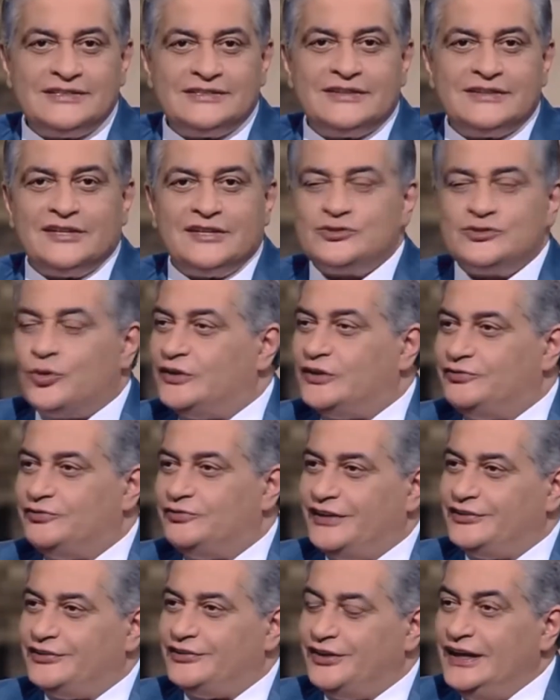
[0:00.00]
that's that's quite
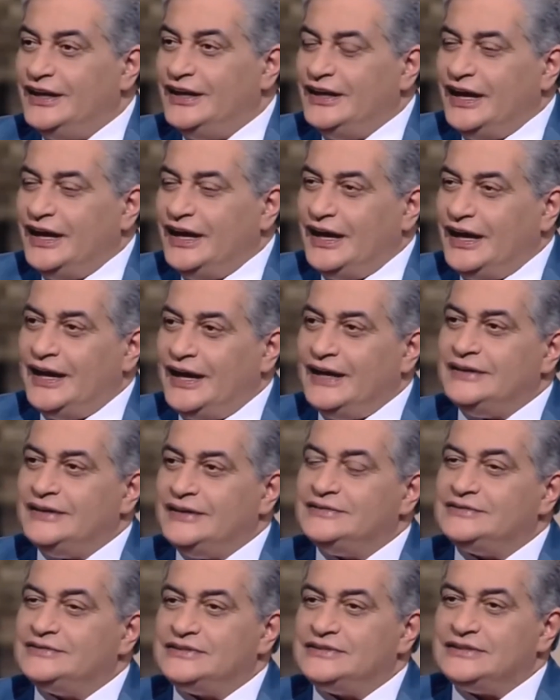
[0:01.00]
flattering.
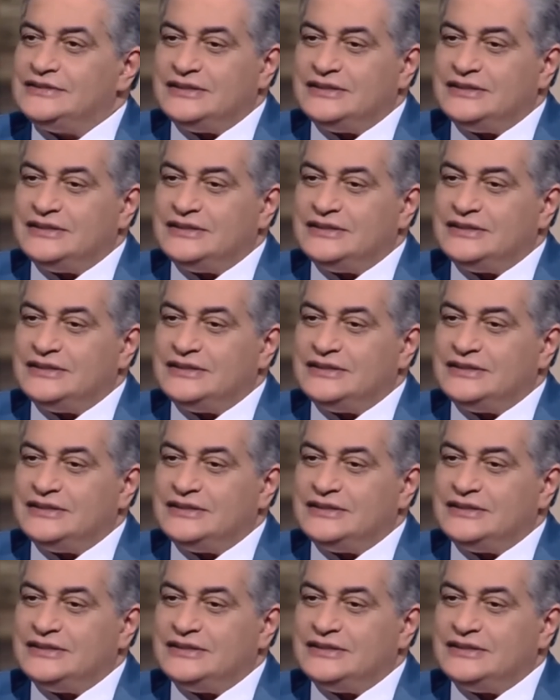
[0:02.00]
And